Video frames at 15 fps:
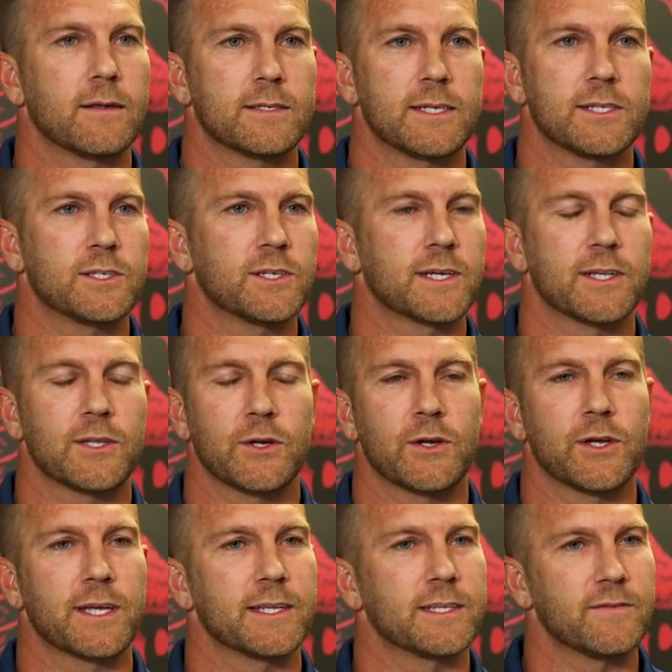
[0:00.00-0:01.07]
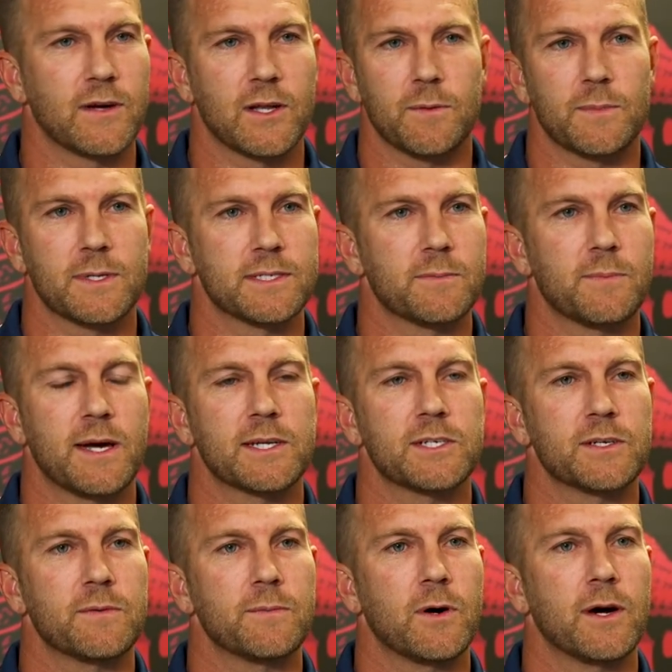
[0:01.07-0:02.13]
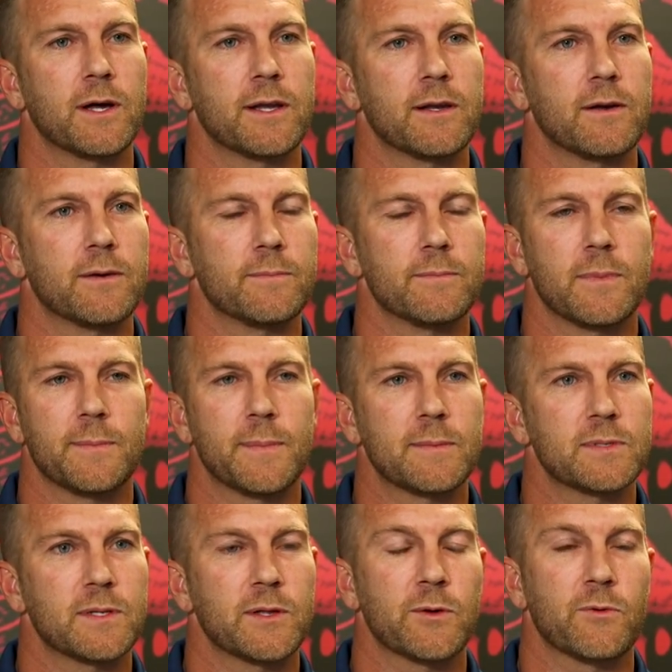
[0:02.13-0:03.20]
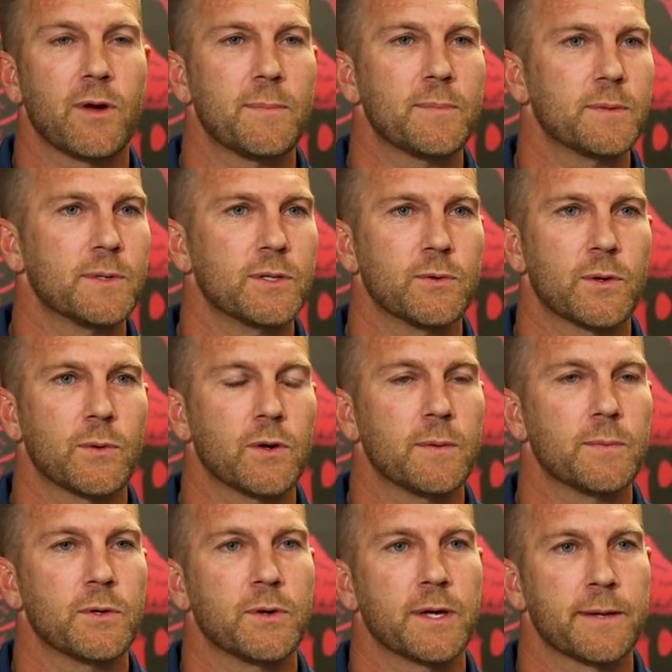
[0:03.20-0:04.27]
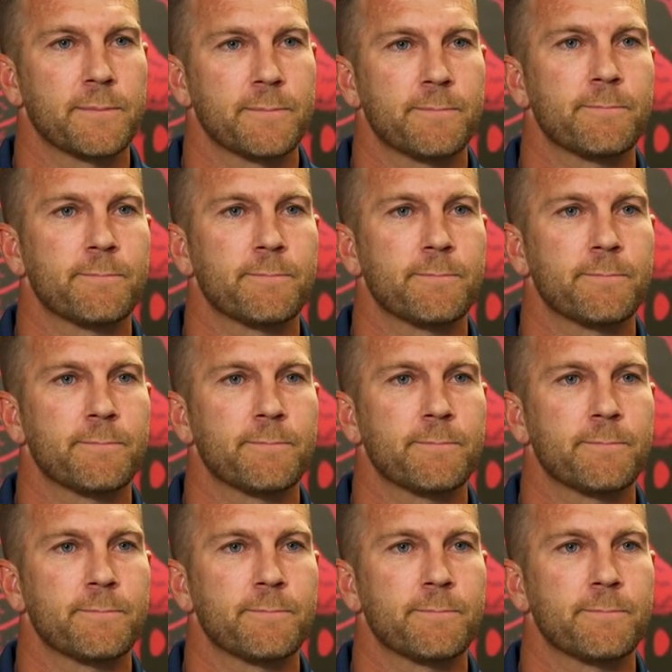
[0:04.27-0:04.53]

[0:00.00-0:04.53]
Teaching and learning and development is a passion of mine, and I'm absolutely rapt to be doing what I'm doing.